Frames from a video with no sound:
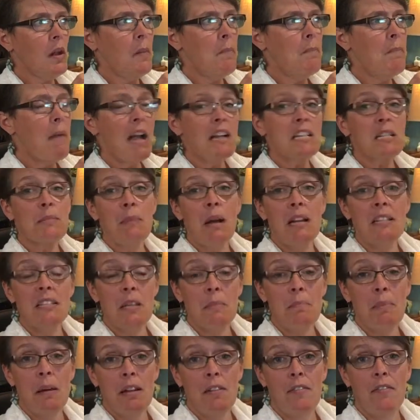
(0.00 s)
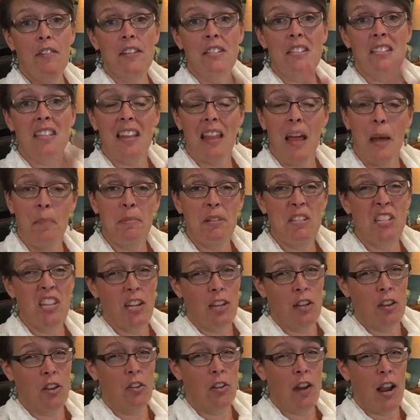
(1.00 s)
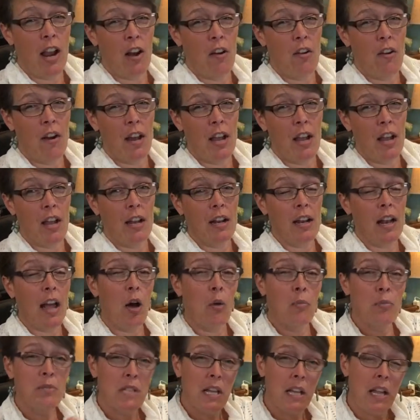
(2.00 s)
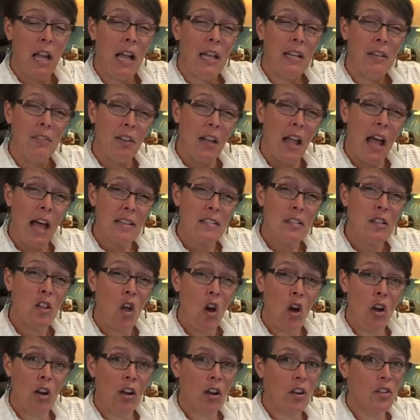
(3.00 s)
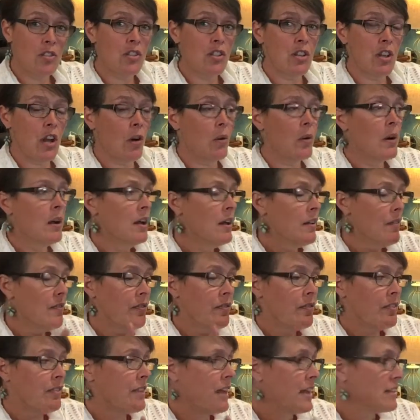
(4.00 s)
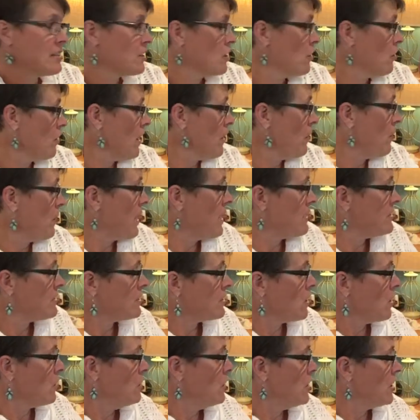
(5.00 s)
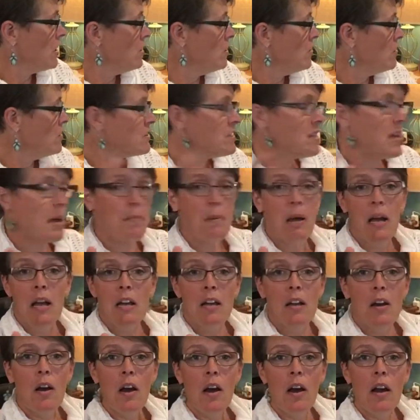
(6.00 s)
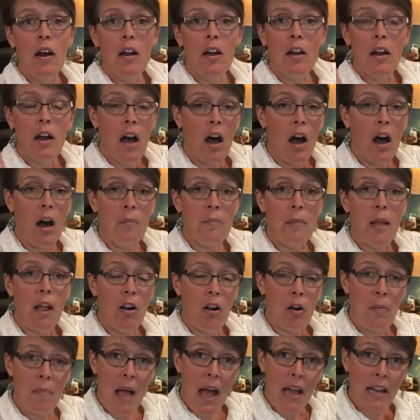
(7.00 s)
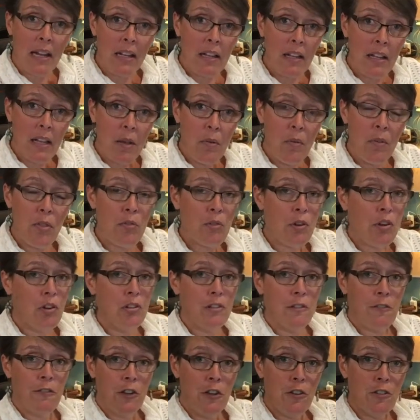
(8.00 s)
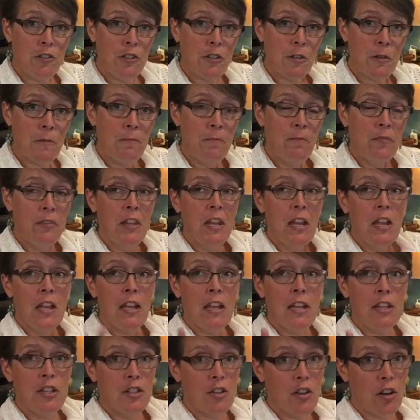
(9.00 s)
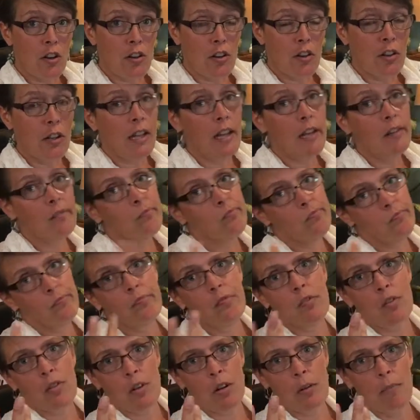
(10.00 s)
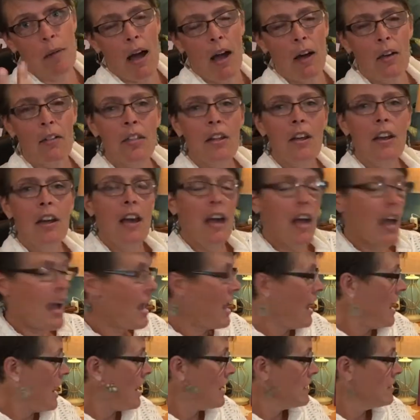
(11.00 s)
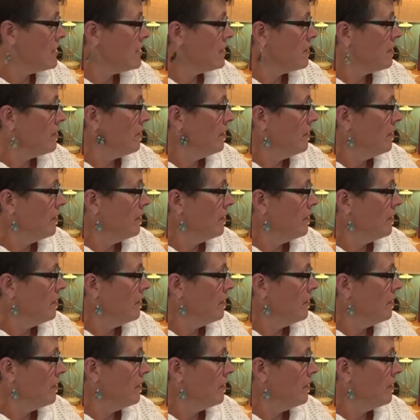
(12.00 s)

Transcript: maximize the benefits to that particular area and helps it kind of last longer. So that's a great way. So you can use them aromatically through your diffuser, internally through your mouth, and